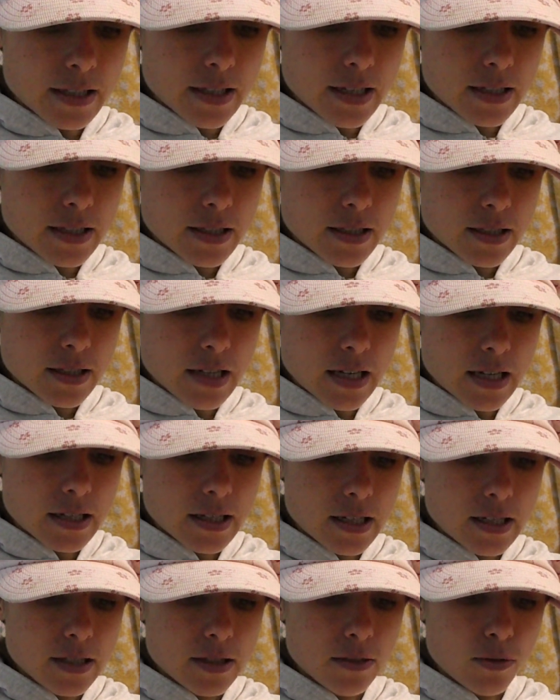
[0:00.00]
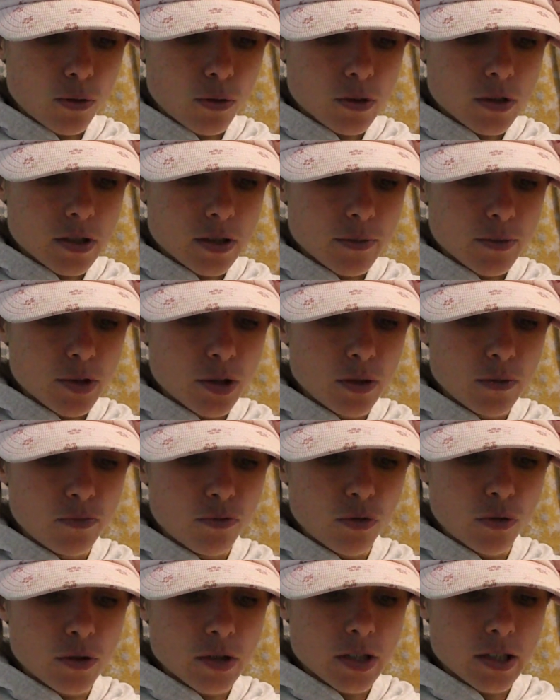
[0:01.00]
it says, is autism too
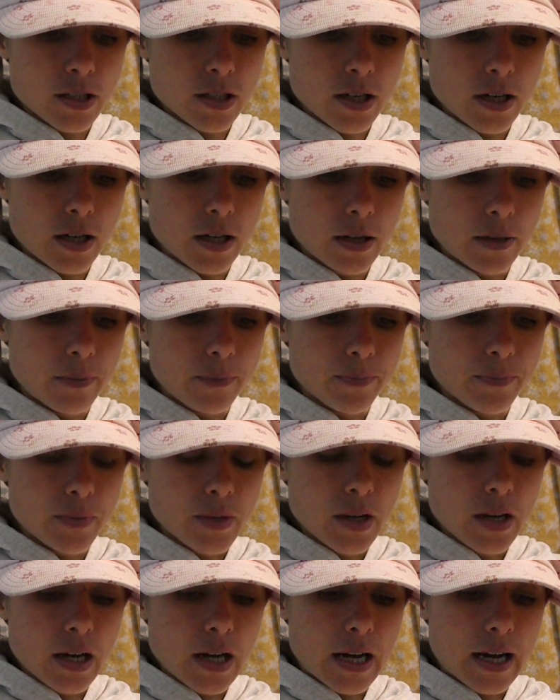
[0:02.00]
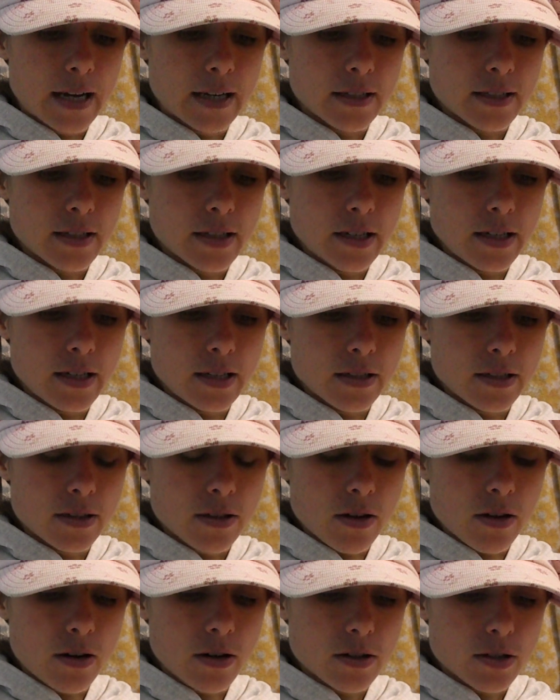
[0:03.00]
broad a term? And the
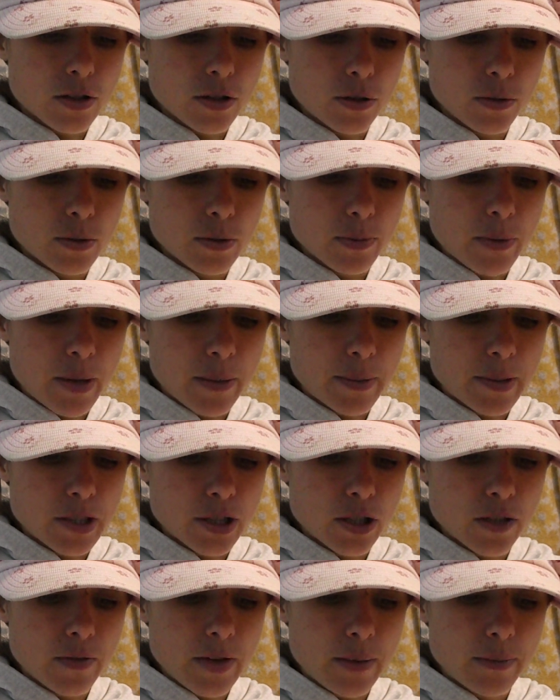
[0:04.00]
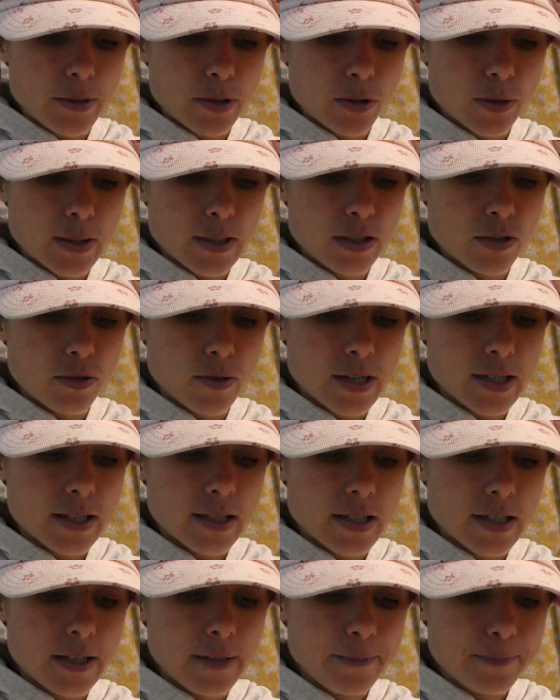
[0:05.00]
article was published in November
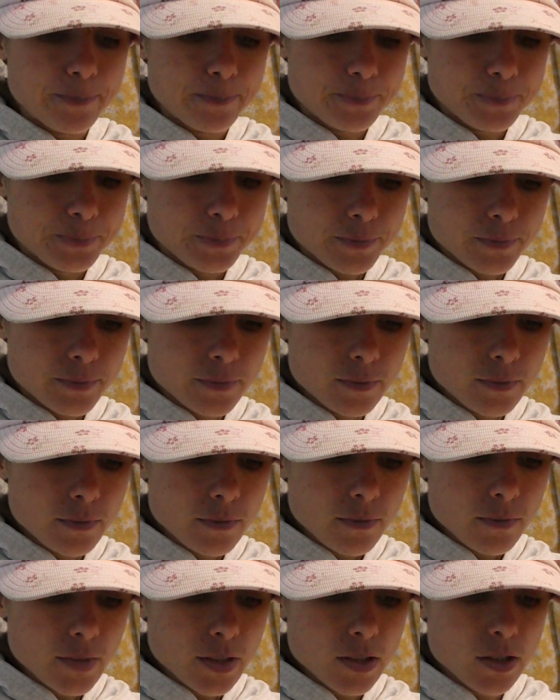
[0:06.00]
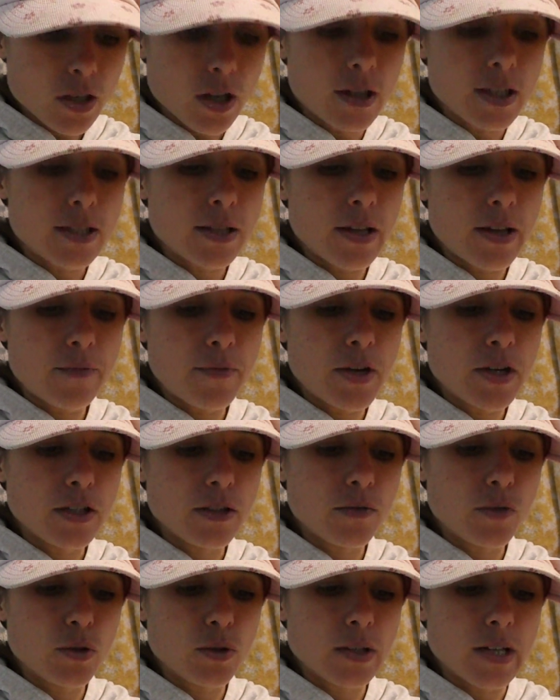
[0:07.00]
2020. So it
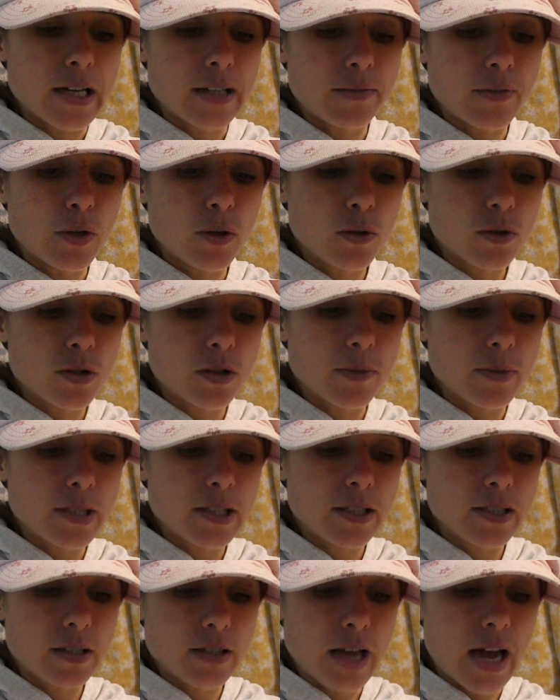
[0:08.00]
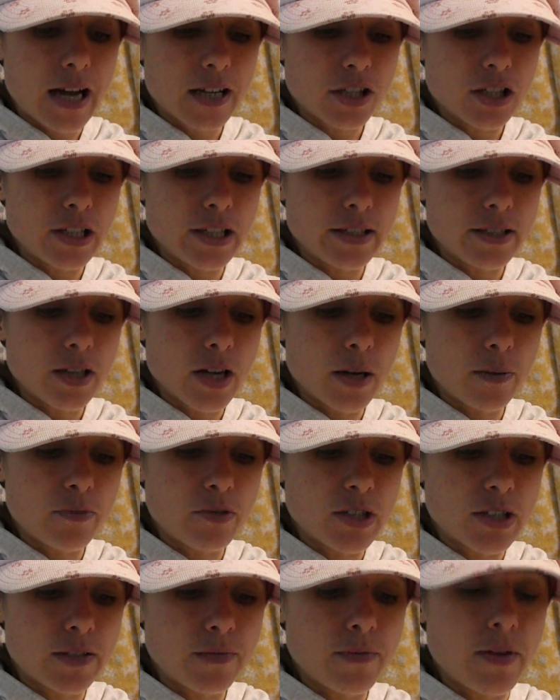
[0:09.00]
first of all says that autism is actually
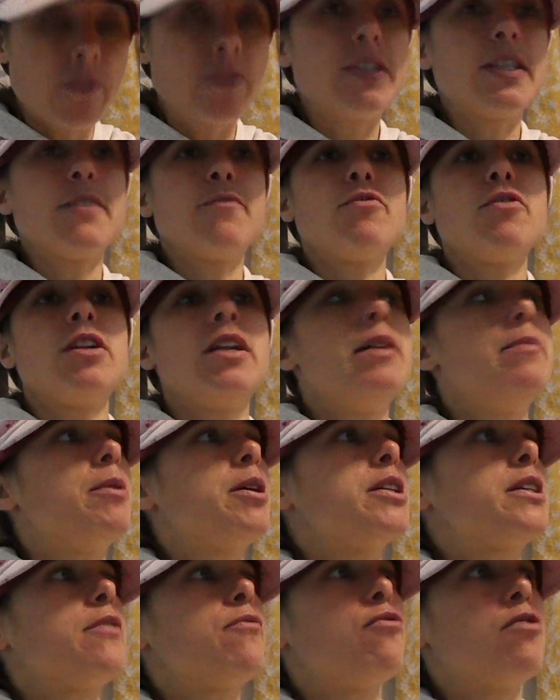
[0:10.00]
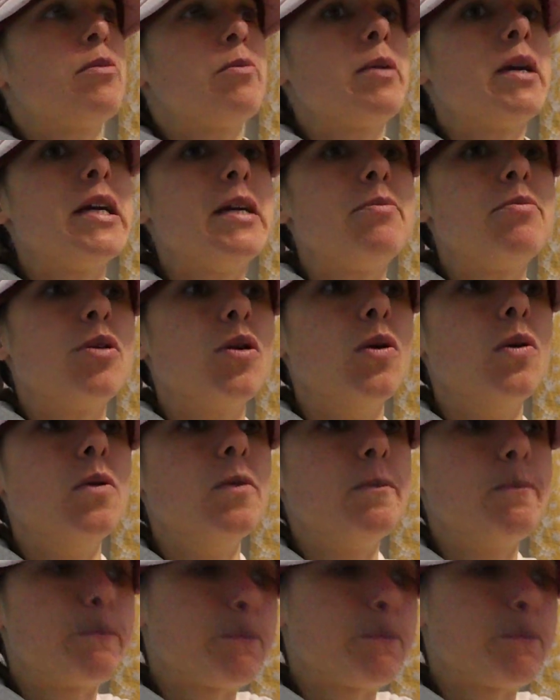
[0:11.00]
interpreted very differently by different people.